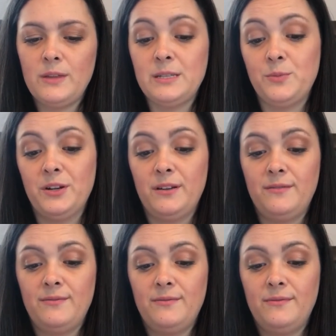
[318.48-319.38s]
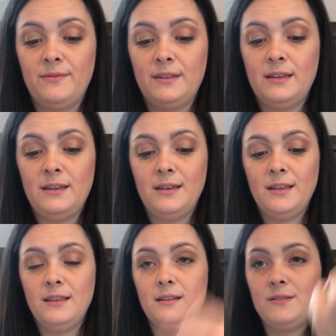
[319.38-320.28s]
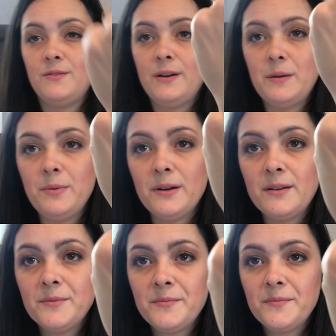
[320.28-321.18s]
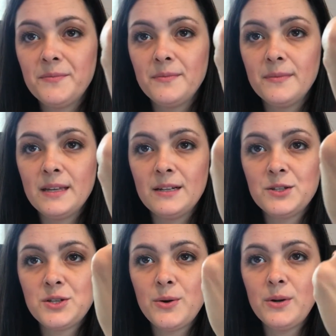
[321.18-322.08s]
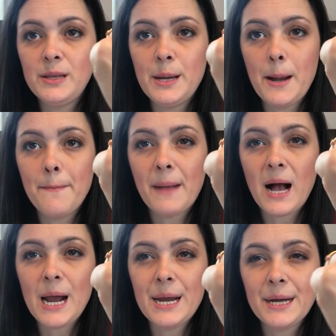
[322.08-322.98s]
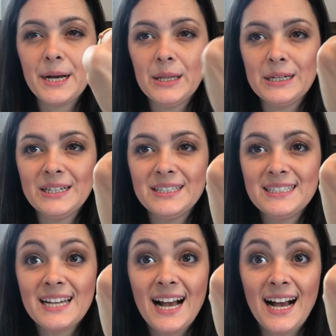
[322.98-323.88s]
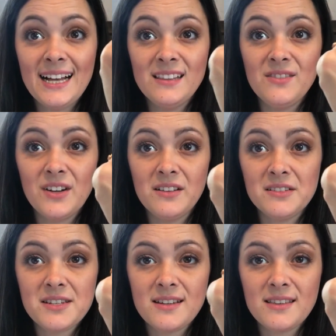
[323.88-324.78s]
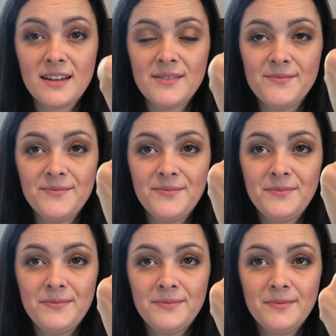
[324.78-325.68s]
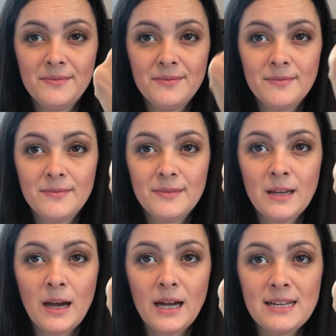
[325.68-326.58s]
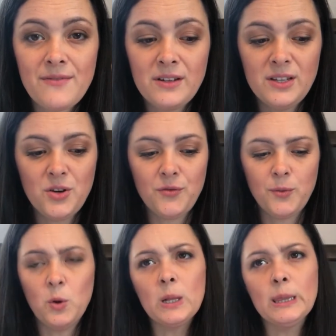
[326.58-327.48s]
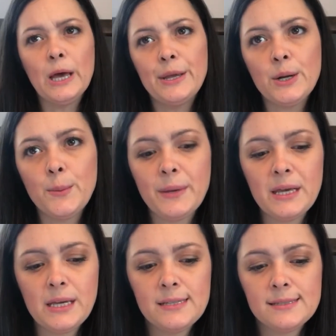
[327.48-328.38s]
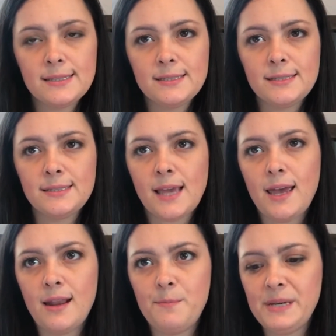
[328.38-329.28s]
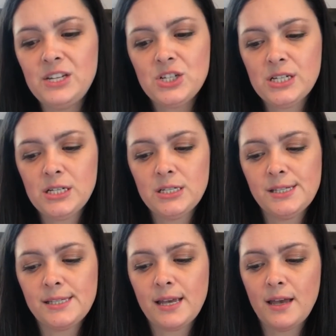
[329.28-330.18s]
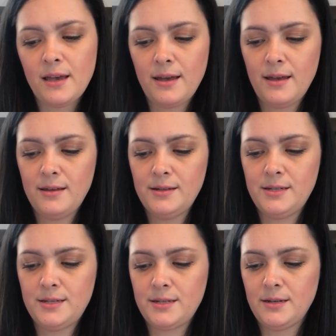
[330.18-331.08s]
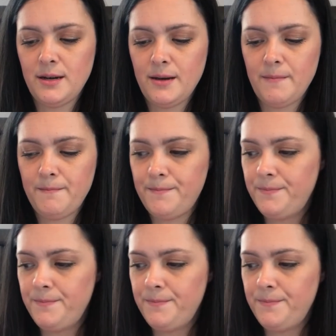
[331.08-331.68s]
That's pretty. That is very pretty. That is totally my color. I love colors like that. I definitely go for more lighter pinks and peaches and um,